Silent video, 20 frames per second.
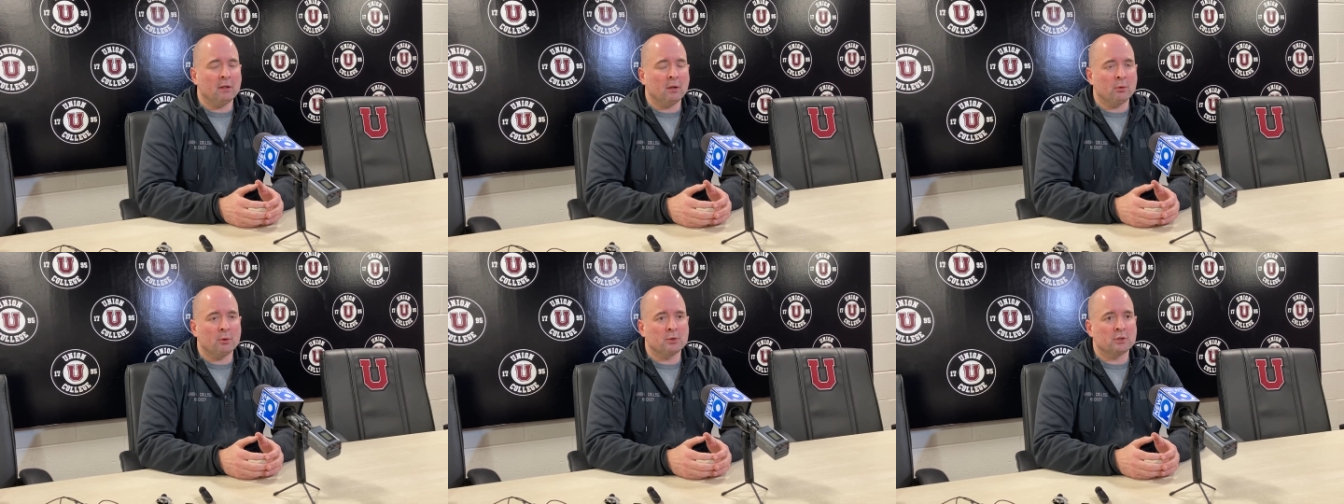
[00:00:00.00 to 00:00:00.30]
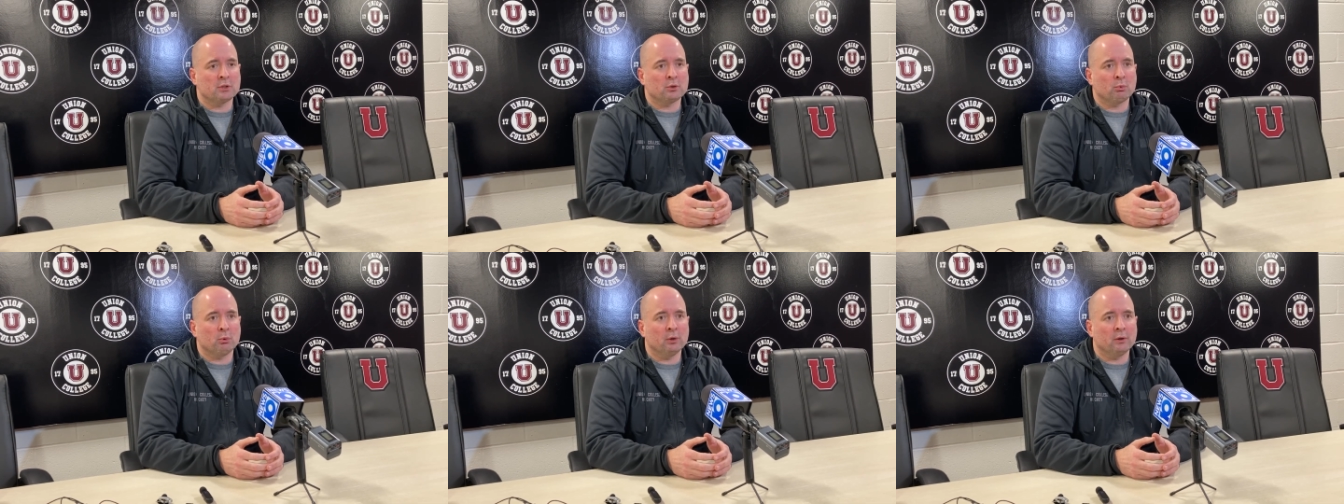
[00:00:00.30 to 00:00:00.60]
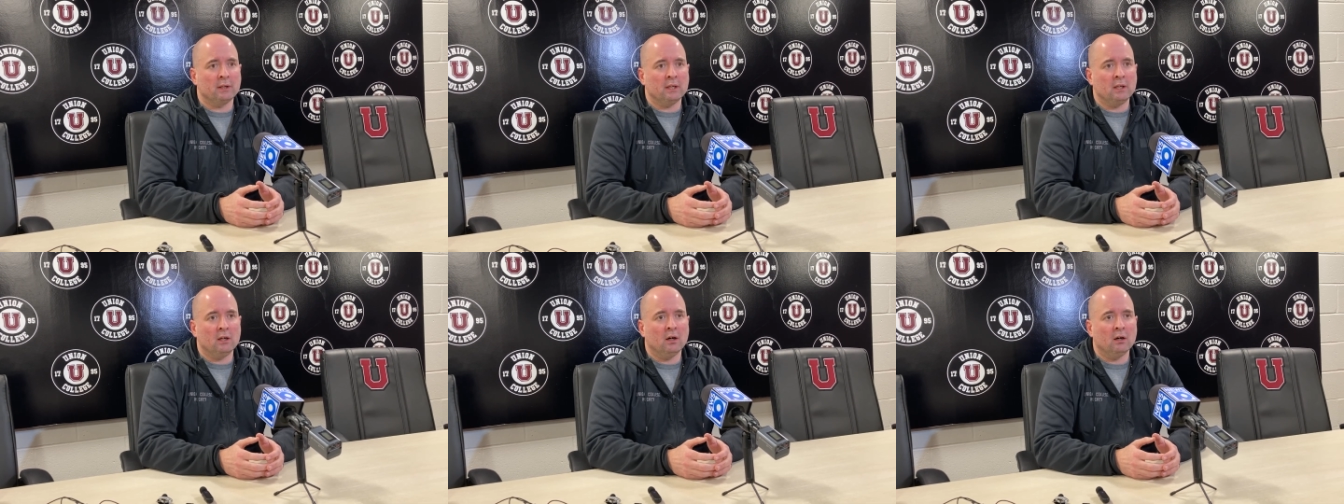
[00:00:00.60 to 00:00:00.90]
They were just
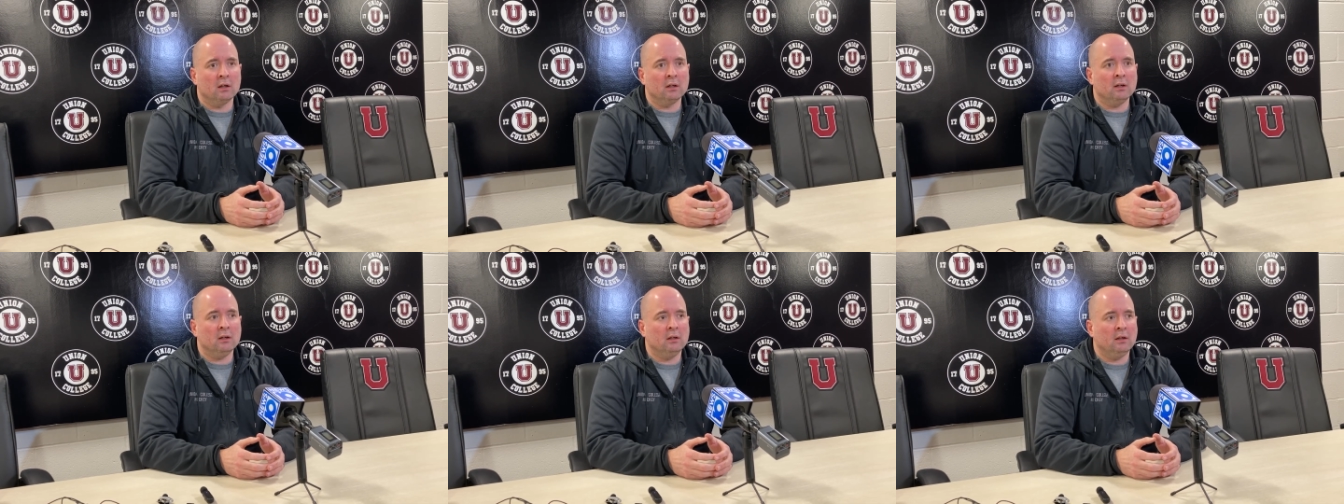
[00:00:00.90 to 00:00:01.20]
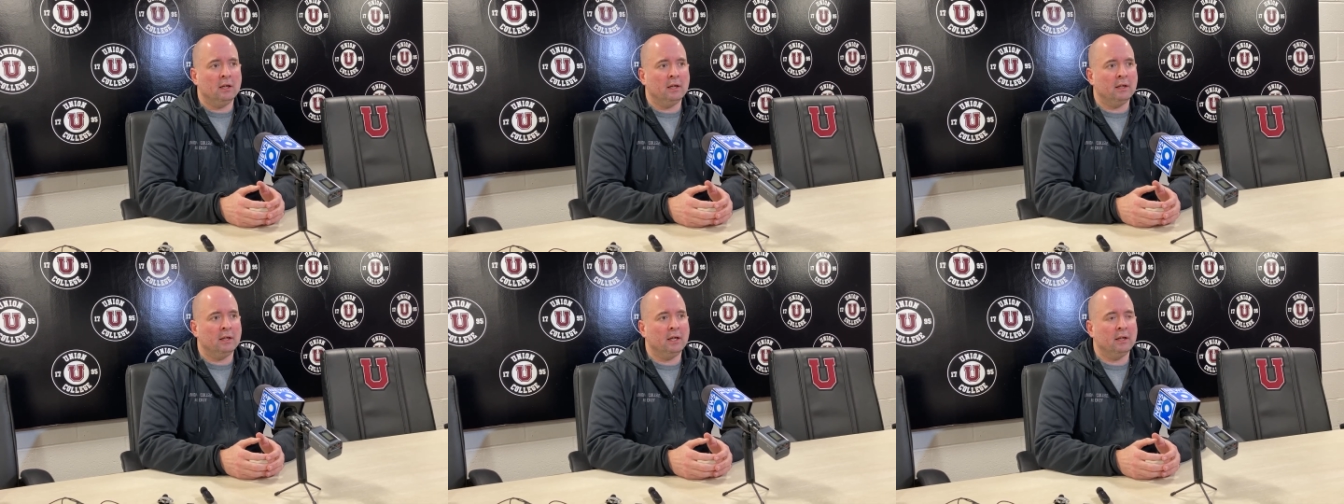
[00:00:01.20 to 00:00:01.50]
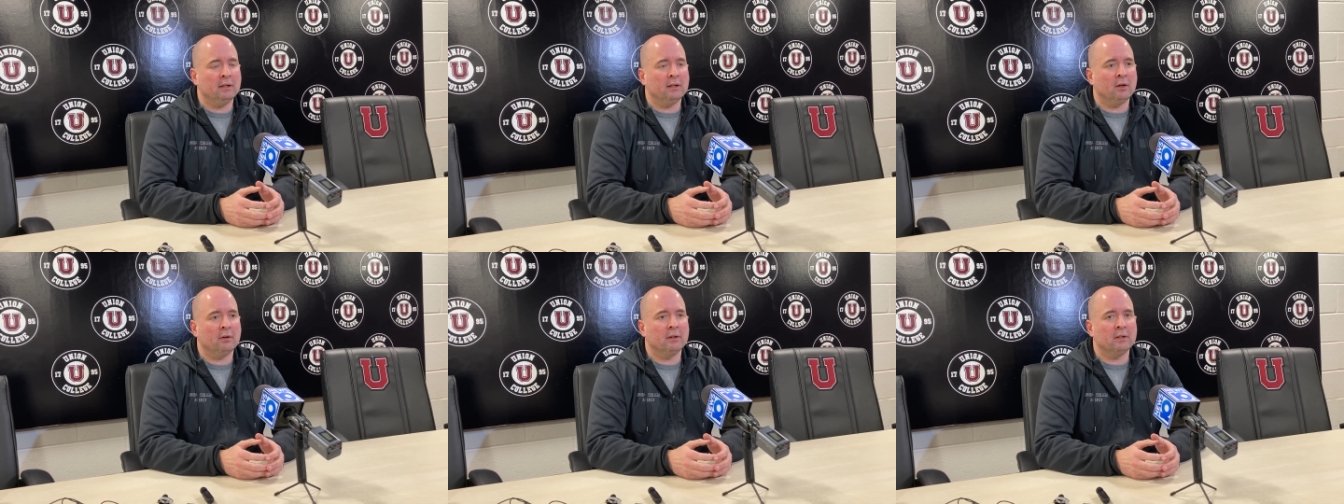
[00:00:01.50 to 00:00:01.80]
really young, and,
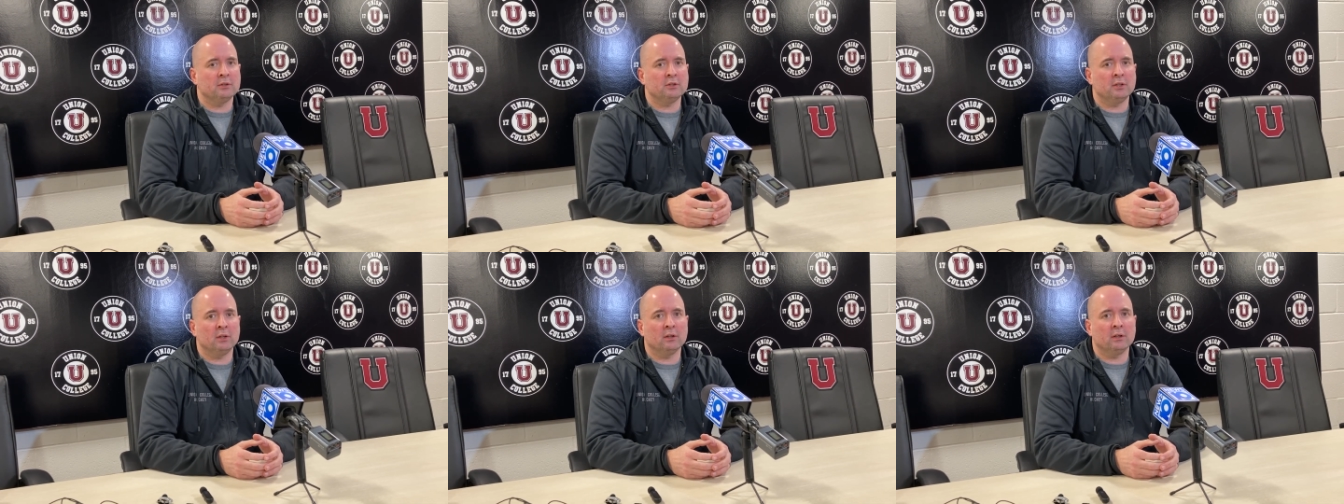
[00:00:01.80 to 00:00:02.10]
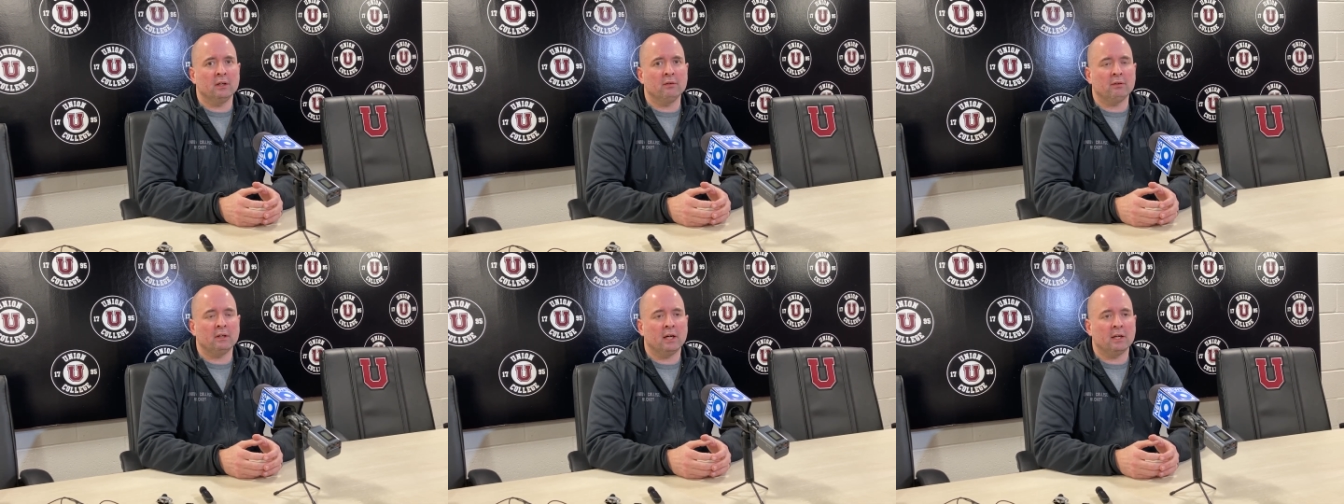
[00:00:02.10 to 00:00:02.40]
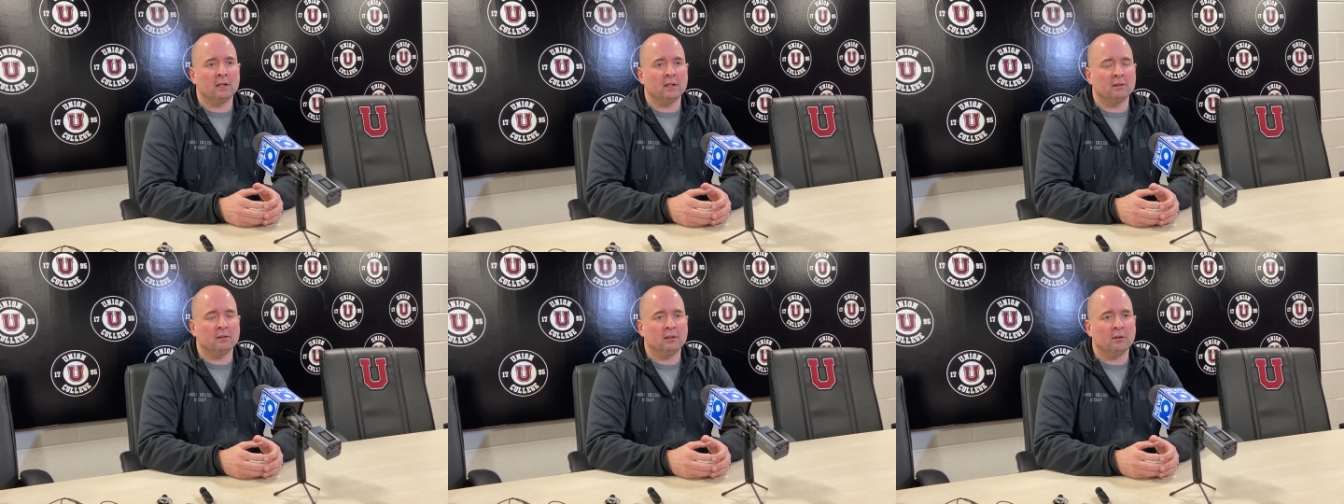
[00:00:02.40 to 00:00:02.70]
and now this year they've
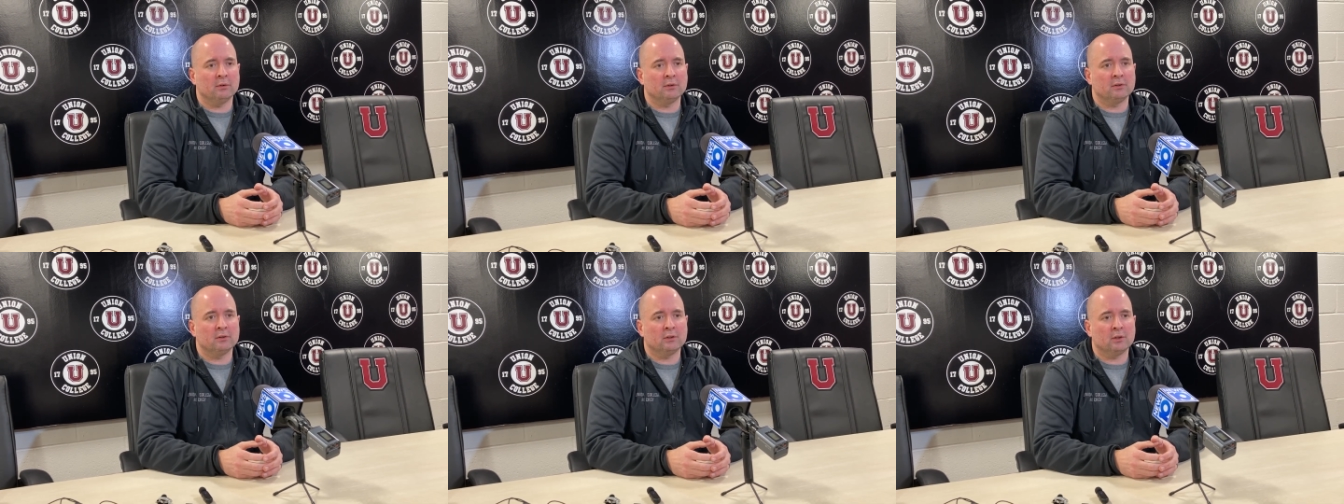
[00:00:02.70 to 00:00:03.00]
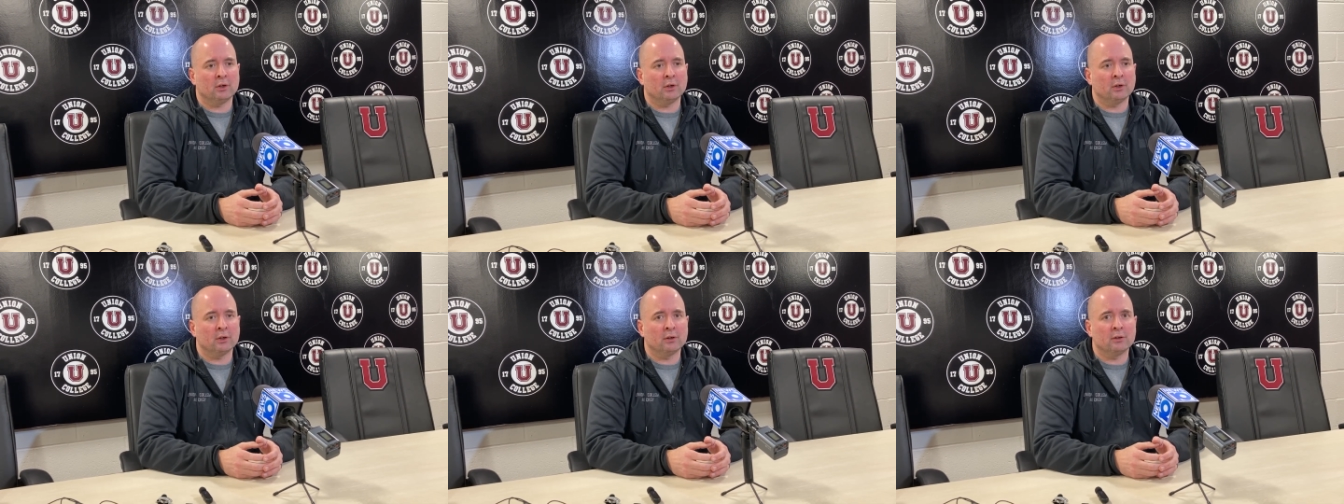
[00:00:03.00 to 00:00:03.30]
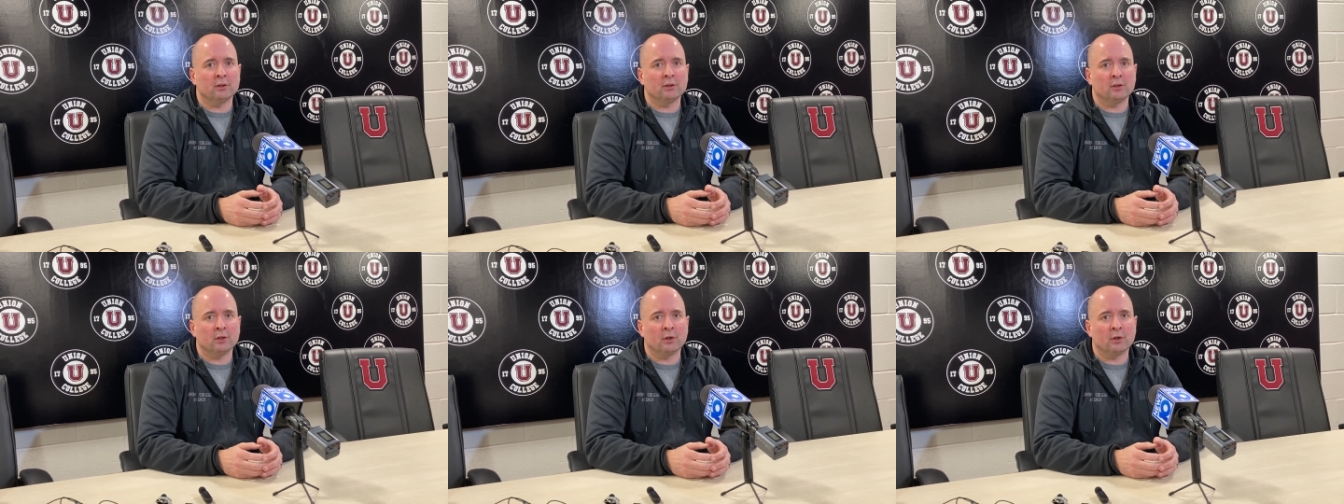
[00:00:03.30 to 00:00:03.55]
kind of you know turned